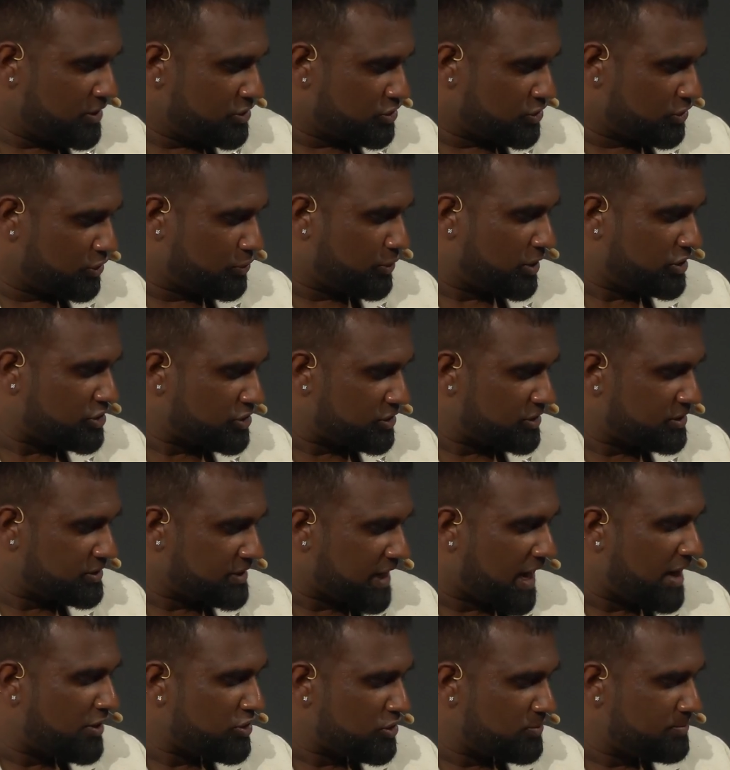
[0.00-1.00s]
So the question
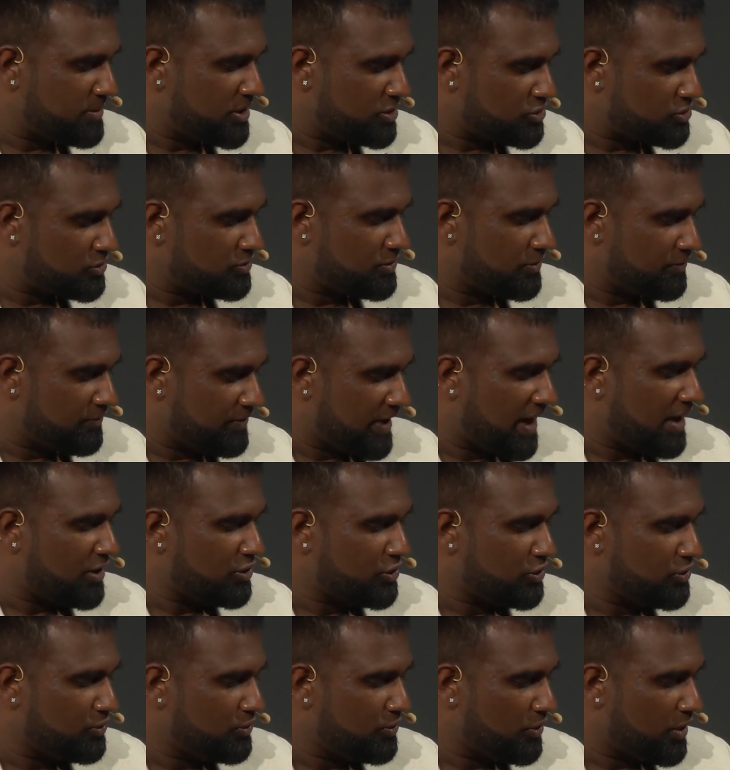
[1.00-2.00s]
is, how do you measure the
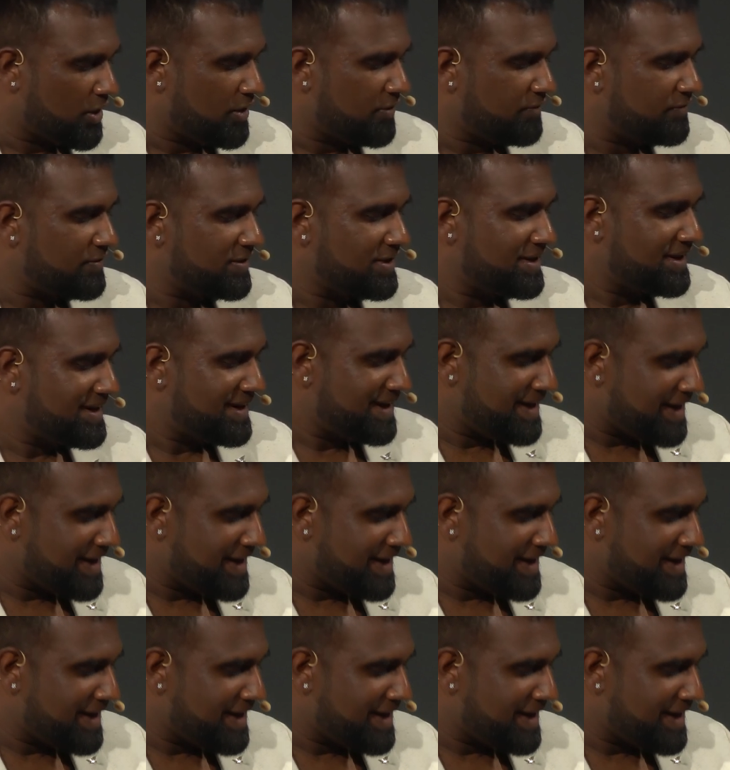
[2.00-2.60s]
value of